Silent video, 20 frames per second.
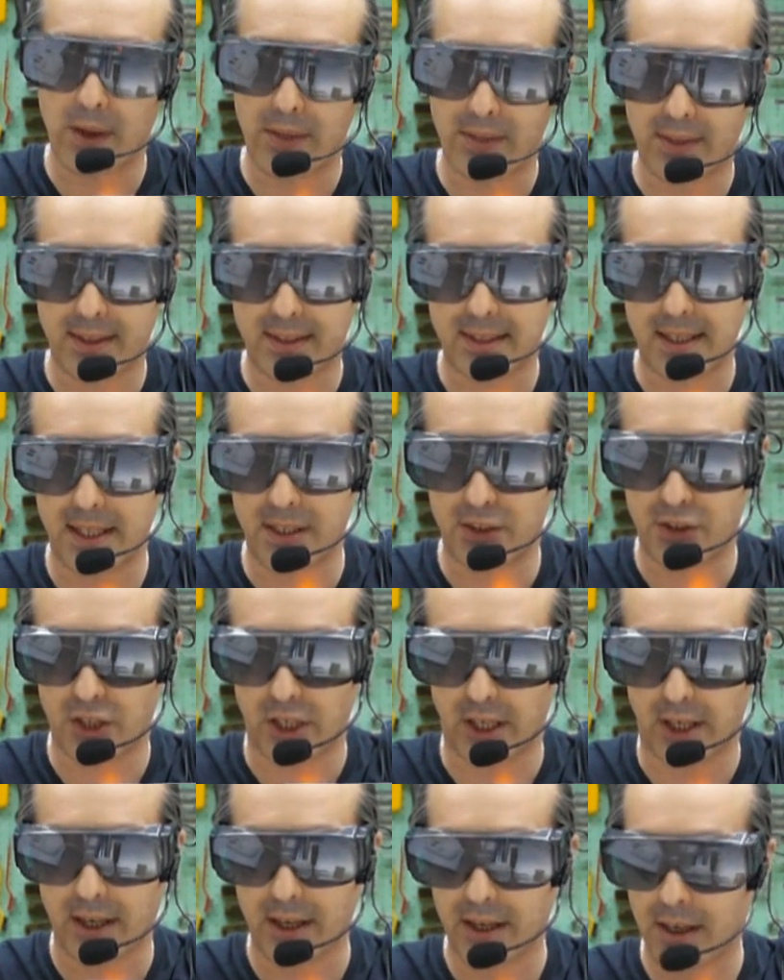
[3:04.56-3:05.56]
with the
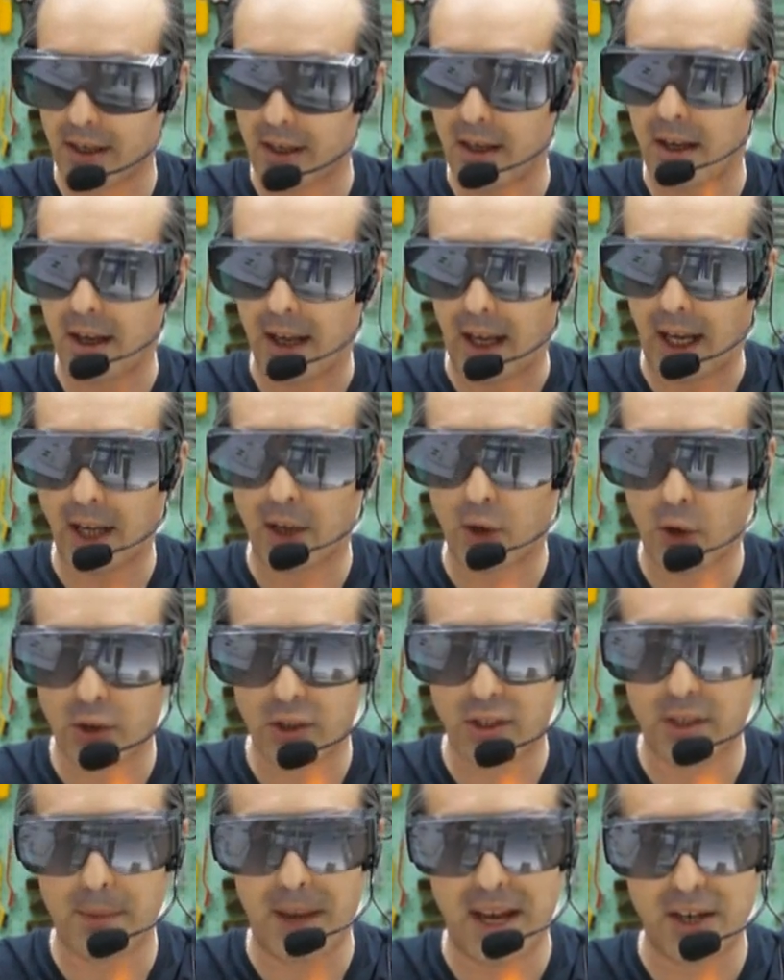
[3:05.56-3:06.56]
teacher in
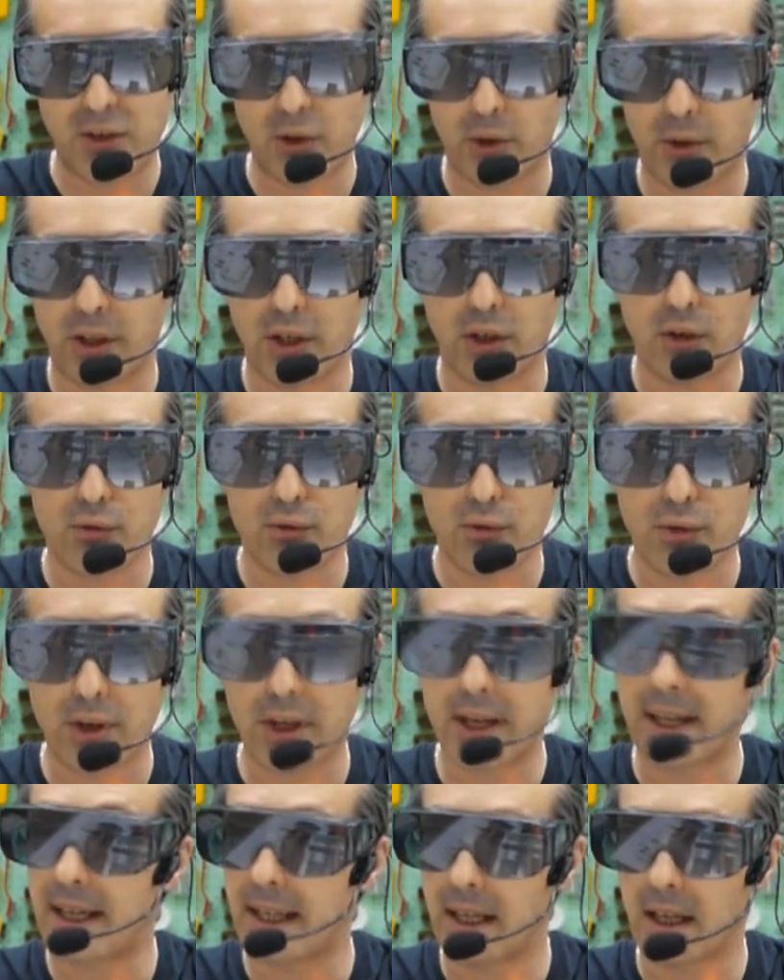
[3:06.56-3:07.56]
order to make sure that you
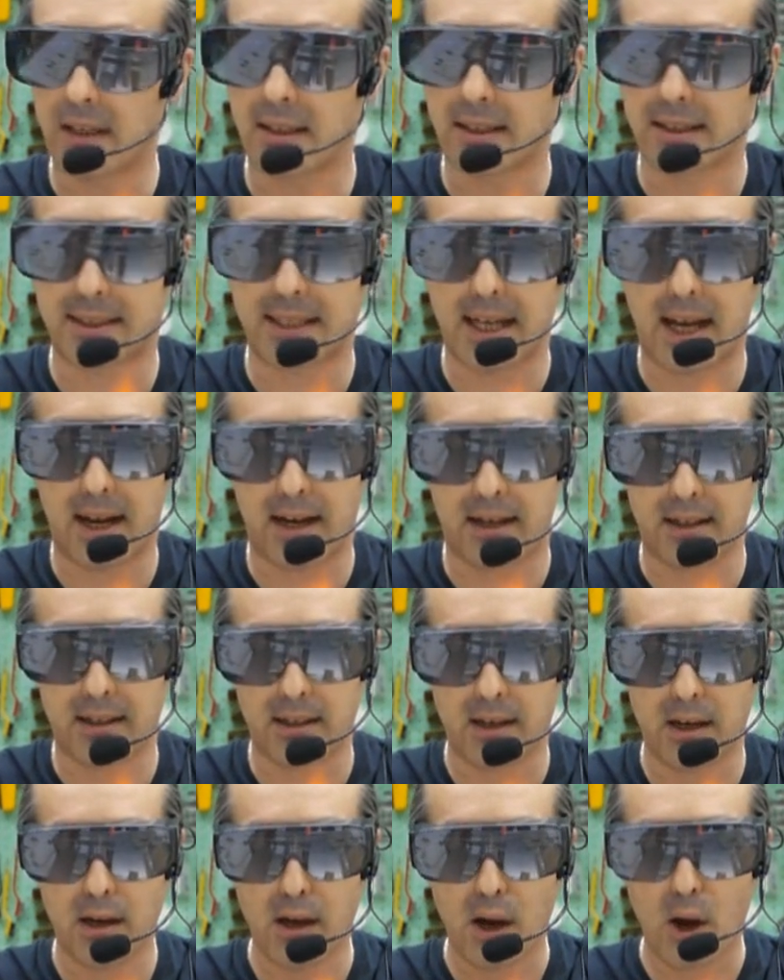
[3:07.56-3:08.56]
really understand
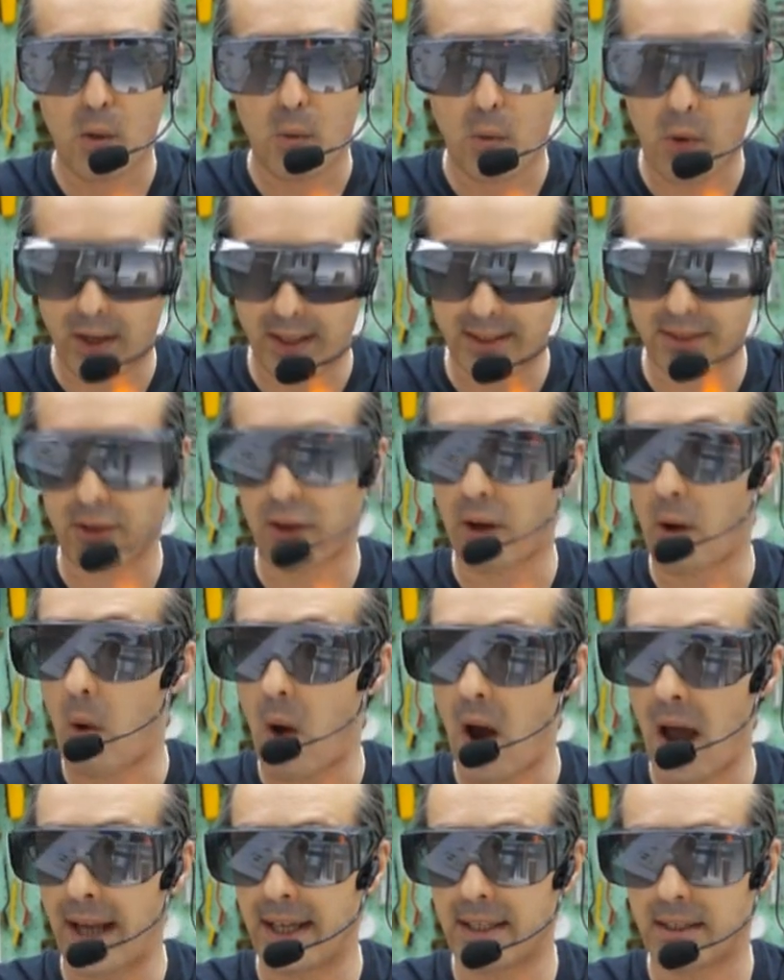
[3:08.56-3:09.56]
what is
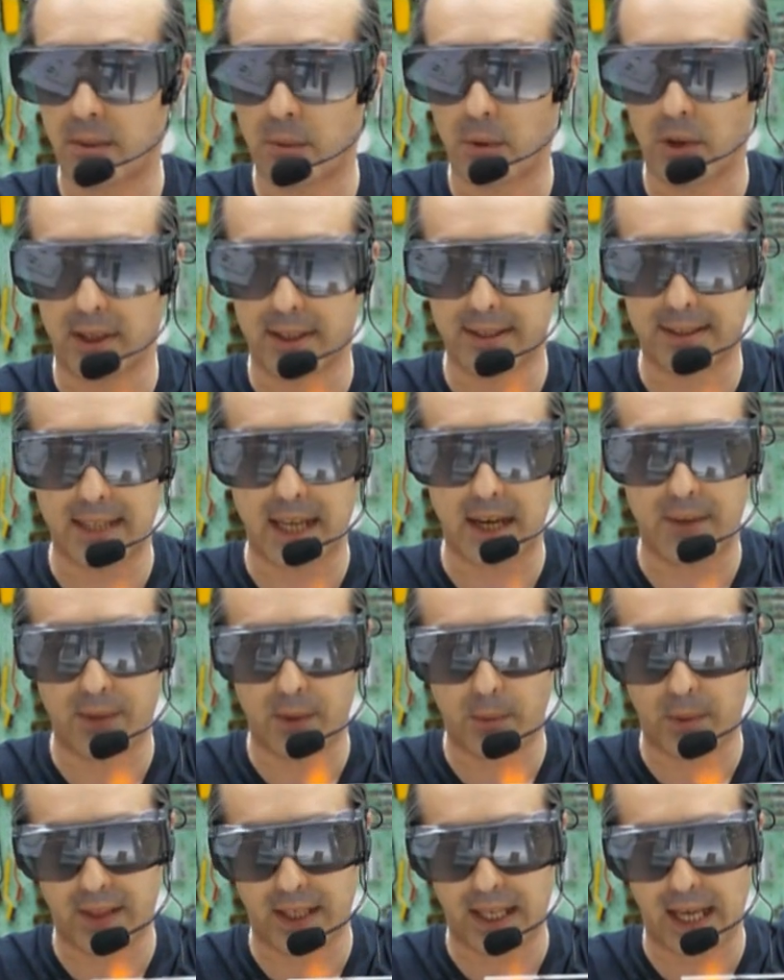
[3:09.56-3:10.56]
required to work
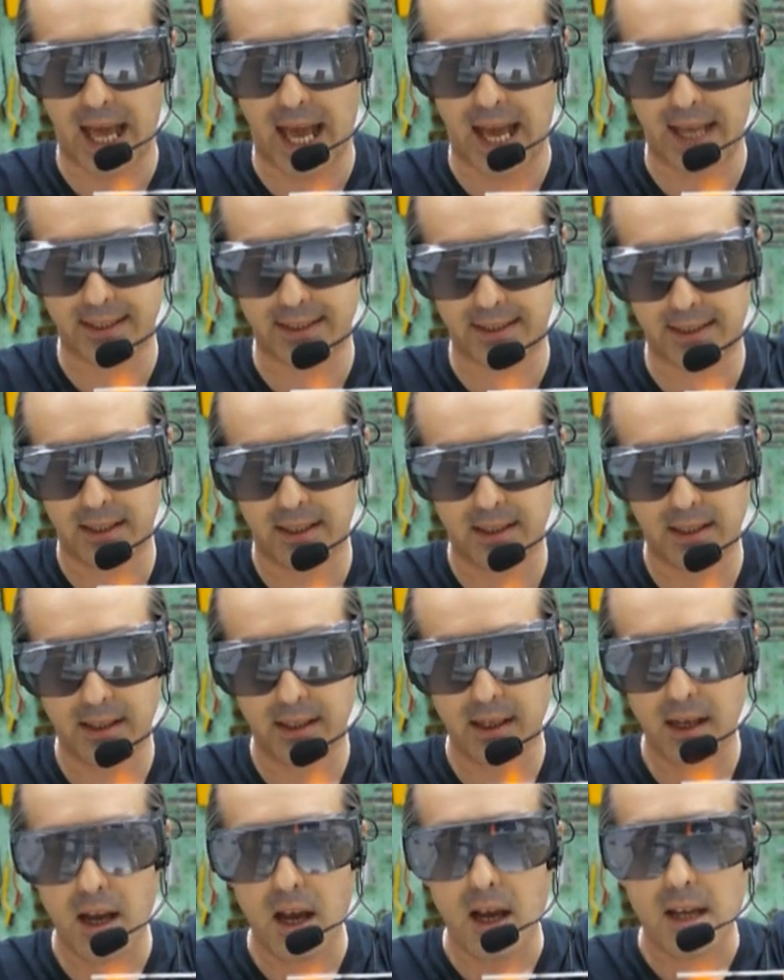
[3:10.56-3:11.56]
safely with the glass.
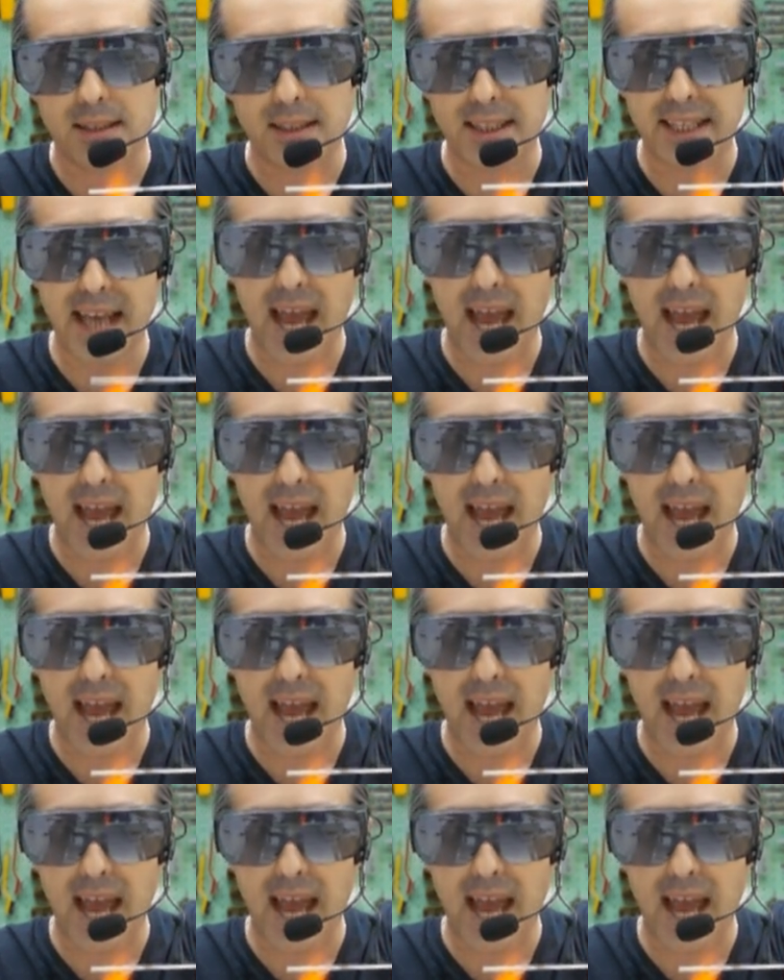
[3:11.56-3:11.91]
So